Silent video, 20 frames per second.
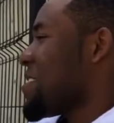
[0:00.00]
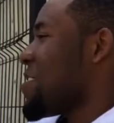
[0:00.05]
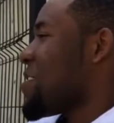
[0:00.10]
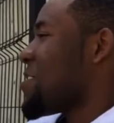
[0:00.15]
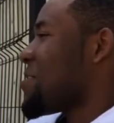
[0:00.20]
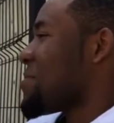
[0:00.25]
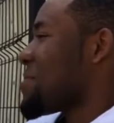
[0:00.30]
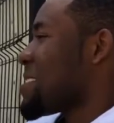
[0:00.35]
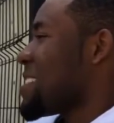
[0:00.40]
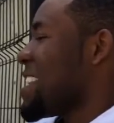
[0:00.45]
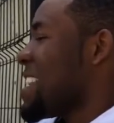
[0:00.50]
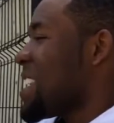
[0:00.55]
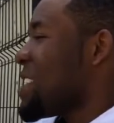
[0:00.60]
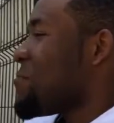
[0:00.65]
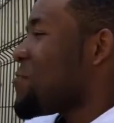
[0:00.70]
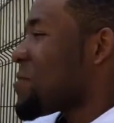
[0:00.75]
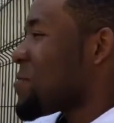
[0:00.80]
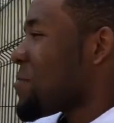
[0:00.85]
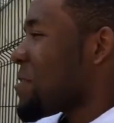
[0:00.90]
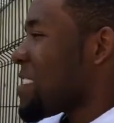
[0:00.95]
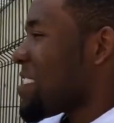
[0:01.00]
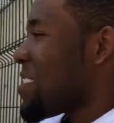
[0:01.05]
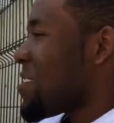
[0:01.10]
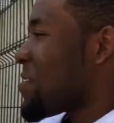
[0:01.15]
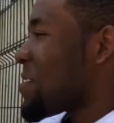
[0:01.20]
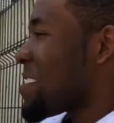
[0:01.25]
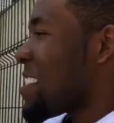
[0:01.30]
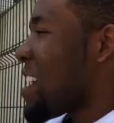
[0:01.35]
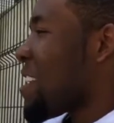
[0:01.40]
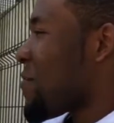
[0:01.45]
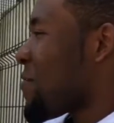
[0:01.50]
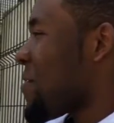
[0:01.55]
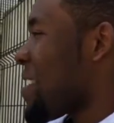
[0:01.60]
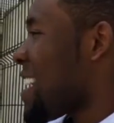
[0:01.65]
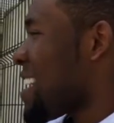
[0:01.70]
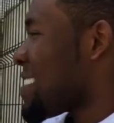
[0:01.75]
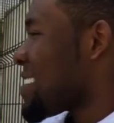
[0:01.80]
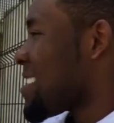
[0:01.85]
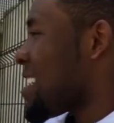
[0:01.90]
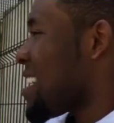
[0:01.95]
You know, he was one of those not
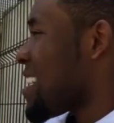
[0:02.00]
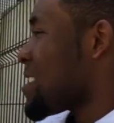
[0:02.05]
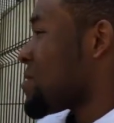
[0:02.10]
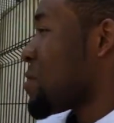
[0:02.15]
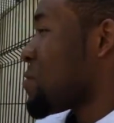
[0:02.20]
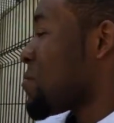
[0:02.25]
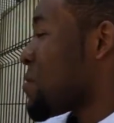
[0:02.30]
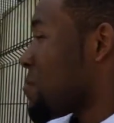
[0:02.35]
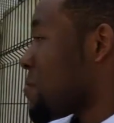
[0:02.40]
fast guys, but